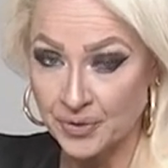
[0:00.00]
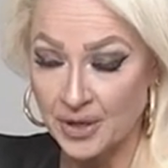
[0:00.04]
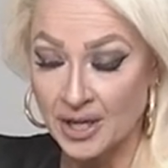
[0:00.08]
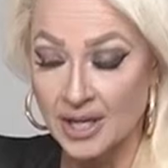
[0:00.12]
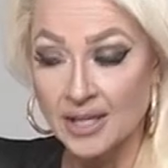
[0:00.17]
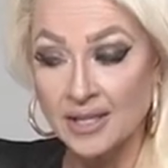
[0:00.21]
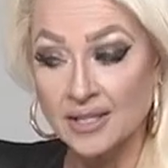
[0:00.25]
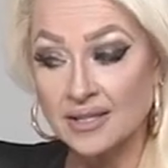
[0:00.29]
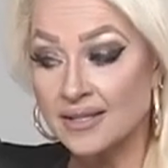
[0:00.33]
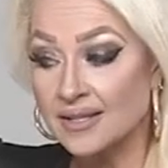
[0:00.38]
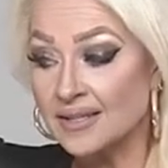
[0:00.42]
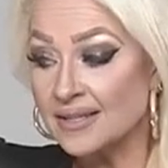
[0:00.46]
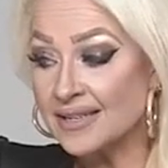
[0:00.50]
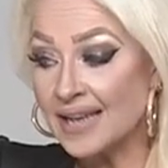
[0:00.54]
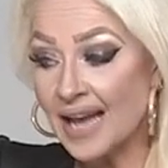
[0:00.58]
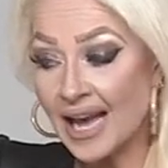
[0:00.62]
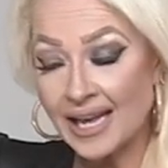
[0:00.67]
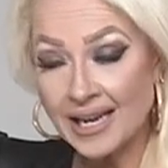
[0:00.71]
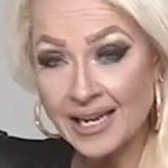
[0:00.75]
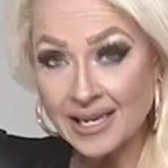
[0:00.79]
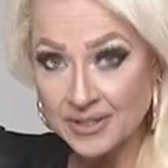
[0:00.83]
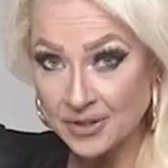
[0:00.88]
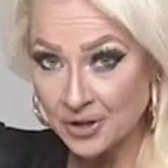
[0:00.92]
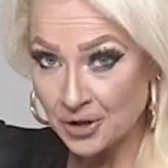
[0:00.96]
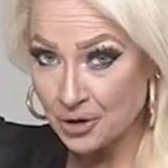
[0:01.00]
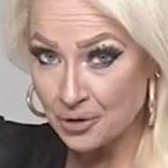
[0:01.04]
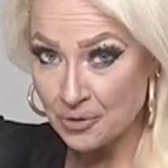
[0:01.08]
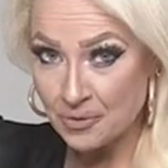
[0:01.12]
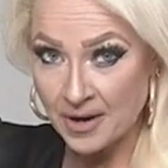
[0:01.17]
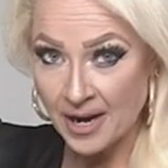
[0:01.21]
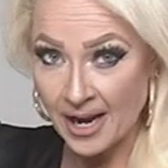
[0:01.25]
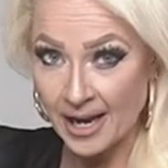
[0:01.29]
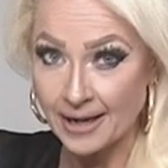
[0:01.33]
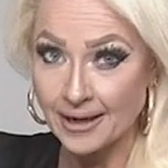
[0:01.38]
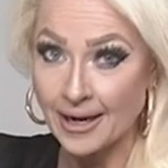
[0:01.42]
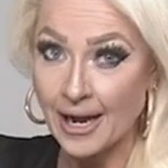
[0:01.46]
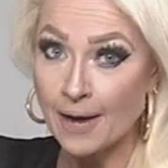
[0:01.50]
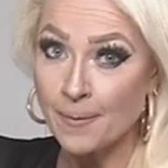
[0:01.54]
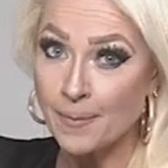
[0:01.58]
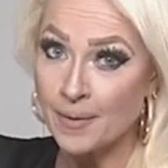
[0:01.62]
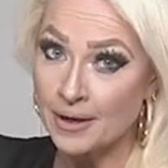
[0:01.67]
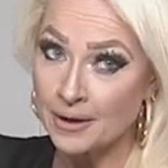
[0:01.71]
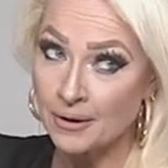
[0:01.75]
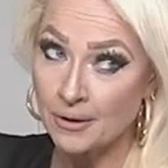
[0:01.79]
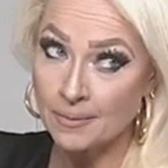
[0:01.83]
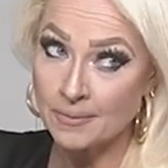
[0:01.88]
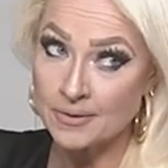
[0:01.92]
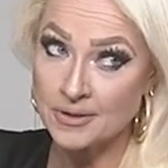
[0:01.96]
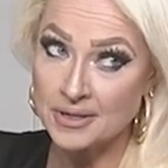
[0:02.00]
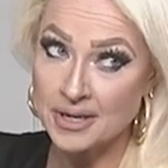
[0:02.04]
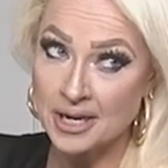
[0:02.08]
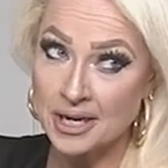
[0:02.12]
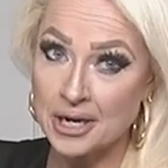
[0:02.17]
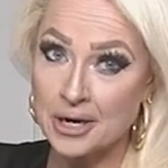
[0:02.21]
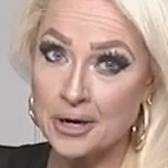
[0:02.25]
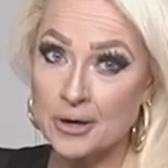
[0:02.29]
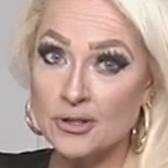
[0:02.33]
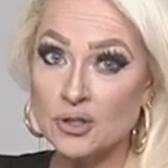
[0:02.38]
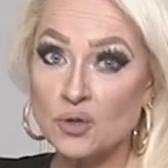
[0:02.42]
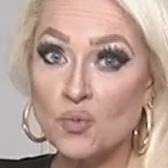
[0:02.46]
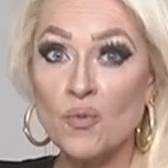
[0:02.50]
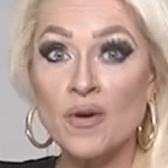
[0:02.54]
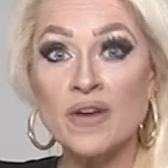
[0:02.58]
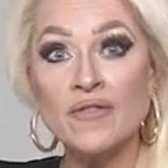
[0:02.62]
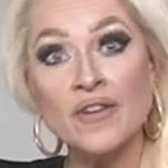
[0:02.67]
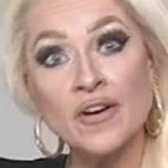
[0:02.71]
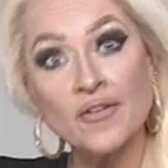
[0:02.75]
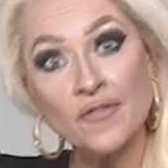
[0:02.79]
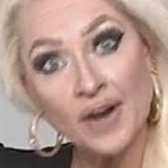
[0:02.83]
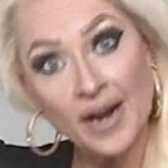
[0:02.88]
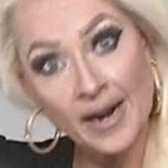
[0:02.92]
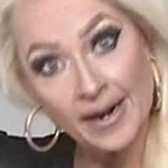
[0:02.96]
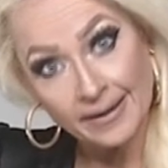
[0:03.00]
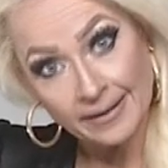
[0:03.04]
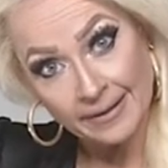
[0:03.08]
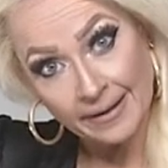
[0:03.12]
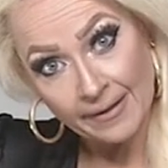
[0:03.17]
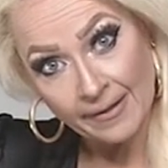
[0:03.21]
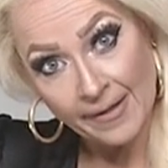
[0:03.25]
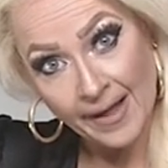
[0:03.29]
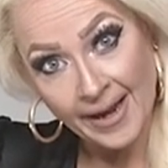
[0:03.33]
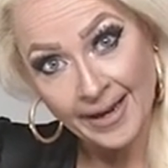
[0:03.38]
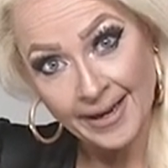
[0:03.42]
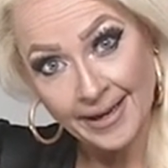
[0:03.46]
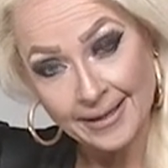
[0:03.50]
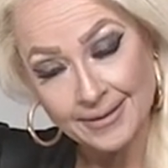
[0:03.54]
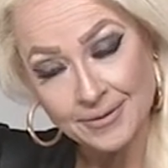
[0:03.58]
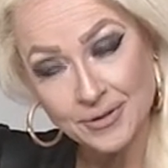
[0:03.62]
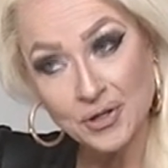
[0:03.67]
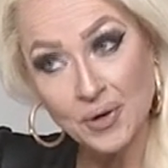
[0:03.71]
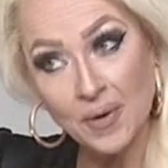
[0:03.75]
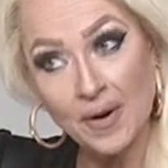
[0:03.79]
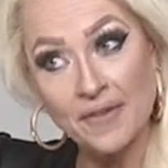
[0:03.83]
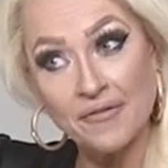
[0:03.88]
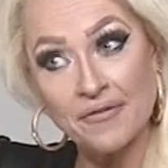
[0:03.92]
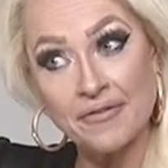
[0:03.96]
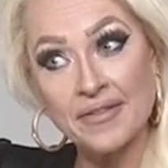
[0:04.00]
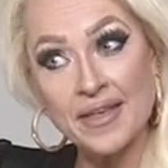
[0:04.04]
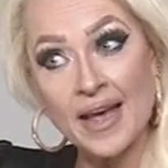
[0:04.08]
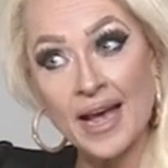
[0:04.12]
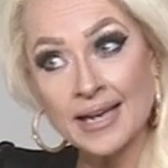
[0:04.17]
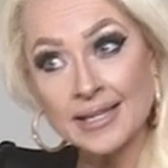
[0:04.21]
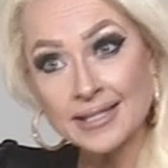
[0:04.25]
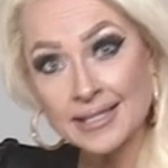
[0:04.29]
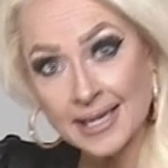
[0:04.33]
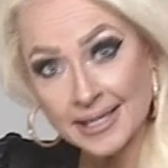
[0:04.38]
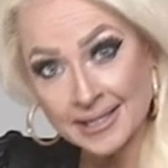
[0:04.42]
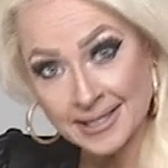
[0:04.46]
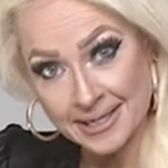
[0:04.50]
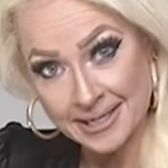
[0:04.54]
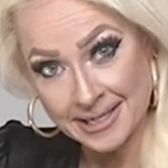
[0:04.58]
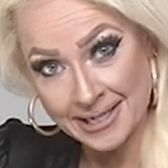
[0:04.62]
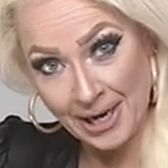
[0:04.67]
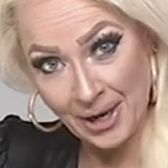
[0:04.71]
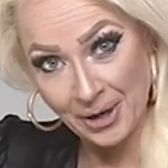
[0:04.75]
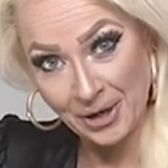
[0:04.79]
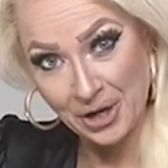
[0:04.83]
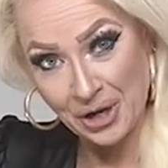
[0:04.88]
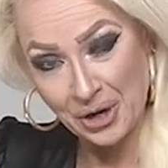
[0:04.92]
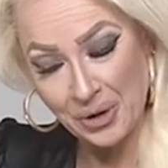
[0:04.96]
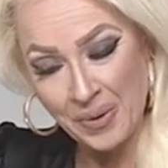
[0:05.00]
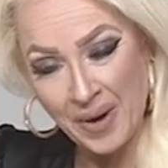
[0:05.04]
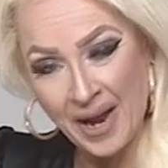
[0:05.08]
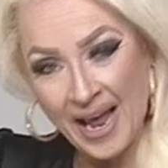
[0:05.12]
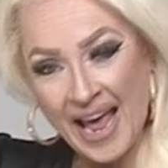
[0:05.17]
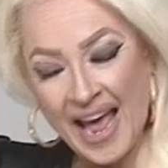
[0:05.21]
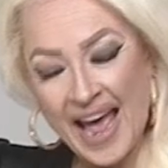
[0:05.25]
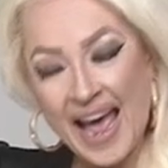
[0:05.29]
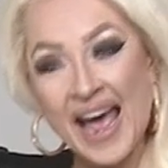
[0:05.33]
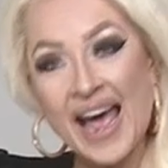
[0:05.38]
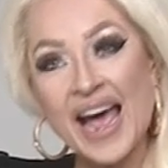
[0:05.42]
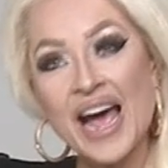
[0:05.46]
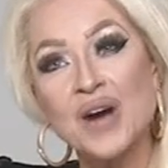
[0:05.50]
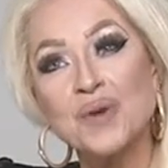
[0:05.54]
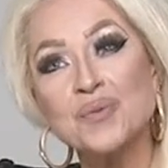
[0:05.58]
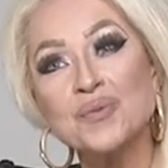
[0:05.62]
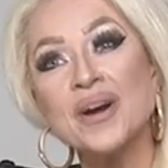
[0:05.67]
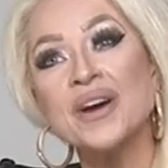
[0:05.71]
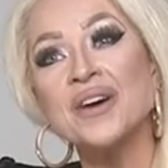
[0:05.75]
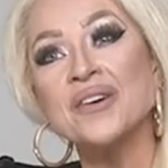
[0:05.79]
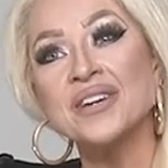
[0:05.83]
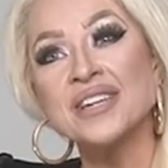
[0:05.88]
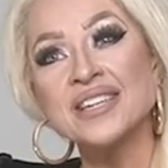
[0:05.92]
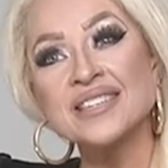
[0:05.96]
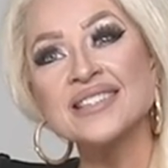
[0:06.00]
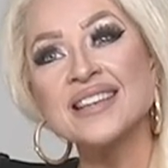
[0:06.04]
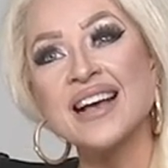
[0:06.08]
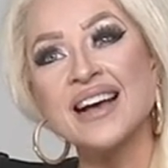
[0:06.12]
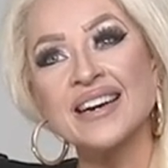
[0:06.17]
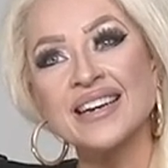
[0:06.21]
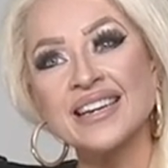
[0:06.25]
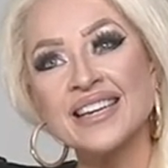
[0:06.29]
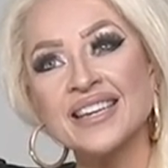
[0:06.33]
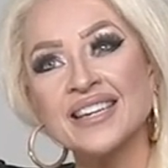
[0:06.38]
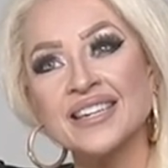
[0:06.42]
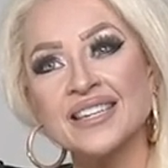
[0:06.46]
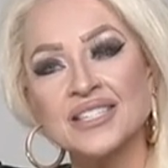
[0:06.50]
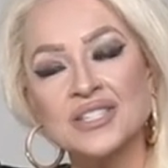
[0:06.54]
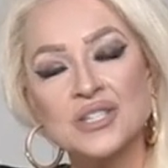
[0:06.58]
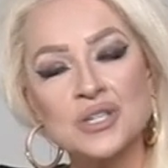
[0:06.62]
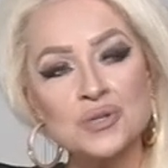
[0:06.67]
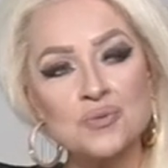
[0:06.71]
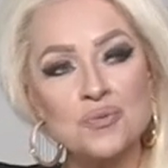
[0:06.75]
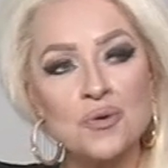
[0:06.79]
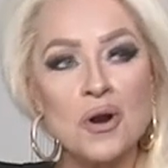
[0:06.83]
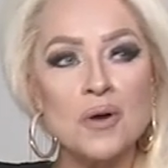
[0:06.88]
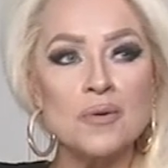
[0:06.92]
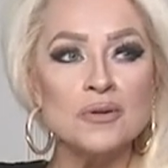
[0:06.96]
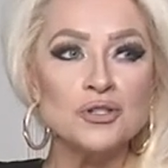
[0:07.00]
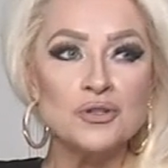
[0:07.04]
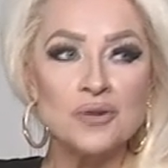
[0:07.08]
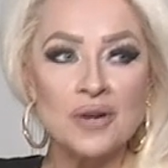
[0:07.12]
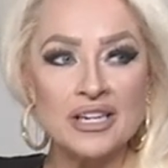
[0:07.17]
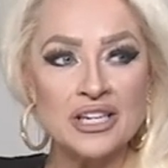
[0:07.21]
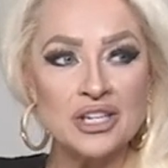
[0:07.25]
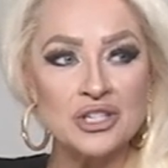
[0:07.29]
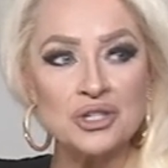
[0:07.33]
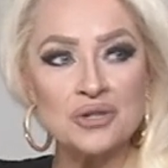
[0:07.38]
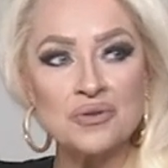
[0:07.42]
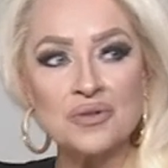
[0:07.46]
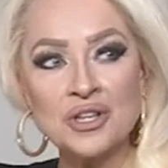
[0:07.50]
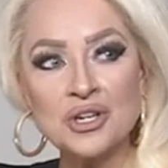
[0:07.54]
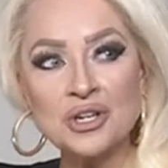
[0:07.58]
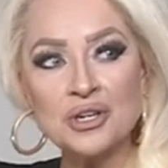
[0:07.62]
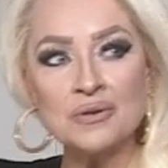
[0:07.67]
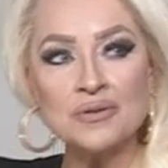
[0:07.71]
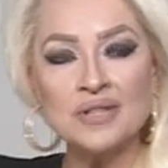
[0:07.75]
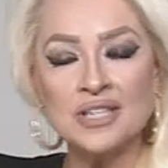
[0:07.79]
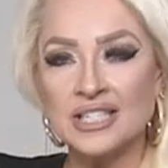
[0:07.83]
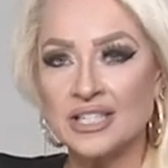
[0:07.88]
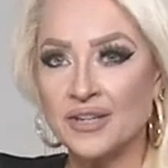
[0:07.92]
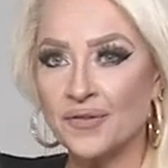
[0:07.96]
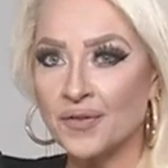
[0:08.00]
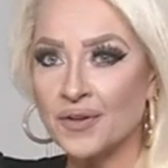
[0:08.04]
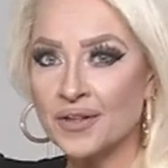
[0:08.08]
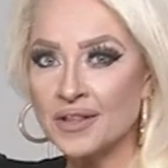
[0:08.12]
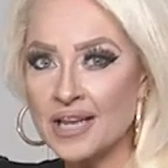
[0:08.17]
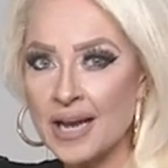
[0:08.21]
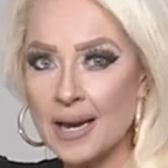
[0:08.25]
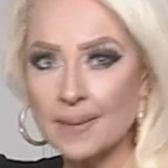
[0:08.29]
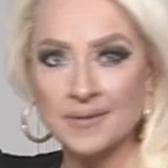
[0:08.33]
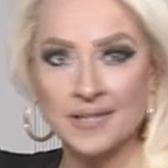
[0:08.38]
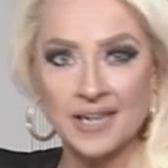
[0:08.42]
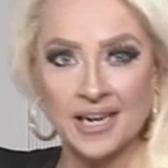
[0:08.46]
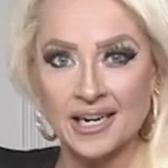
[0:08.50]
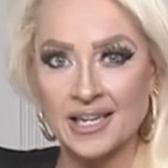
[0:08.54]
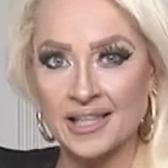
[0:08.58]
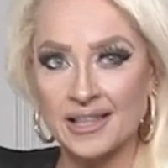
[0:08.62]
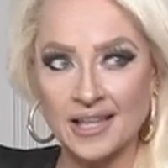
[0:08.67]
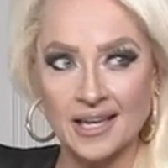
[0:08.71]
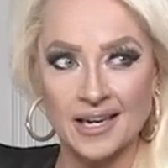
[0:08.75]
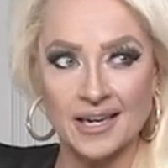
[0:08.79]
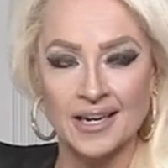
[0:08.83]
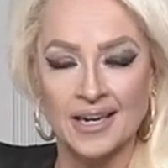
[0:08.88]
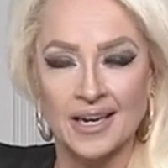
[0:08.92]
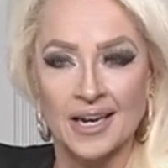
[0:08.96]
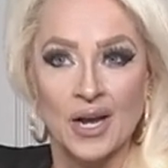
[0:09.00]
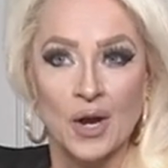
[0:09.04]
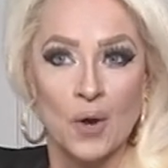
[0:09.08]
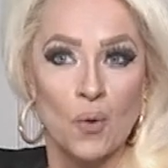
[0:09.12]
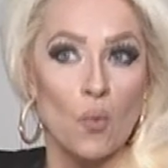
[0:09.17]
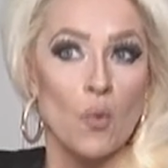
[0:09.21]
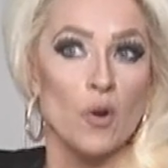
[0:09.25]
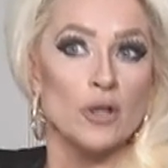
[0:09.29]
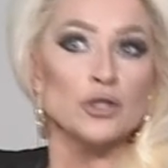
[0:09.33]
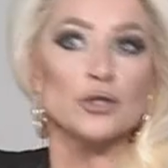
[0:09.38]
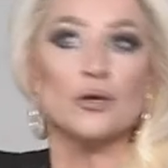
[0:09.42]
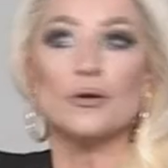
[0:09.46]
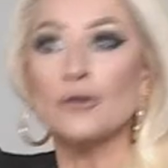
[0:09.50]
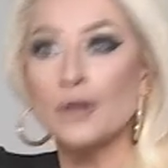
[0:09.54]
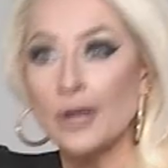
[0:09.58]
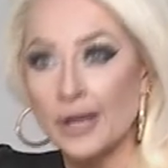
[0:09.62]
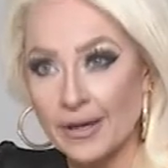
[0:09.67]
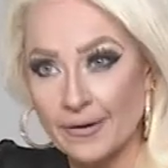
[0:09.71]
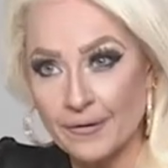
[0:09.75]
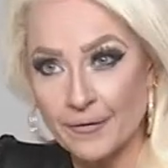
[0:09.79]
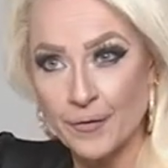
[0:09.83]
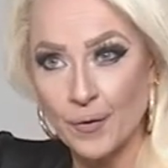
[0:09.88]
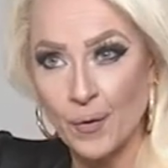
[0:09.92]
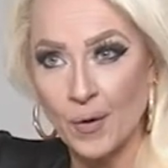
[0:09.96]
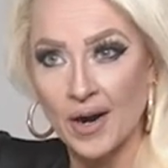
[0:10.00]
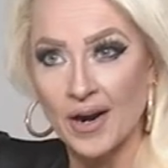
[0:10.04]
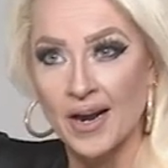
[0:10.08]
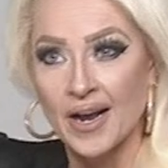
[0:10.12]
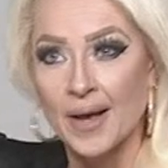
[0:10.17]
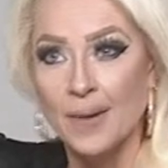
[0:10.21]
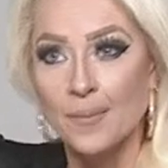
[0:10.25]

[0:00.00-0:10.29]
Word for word: This is not easy to create. I've been here almost eight years. We've never had anything like it. So if that doesn't tell you how rare and exotic it is, because we're always trying to do the new, the different, the updated, the what you're looking for.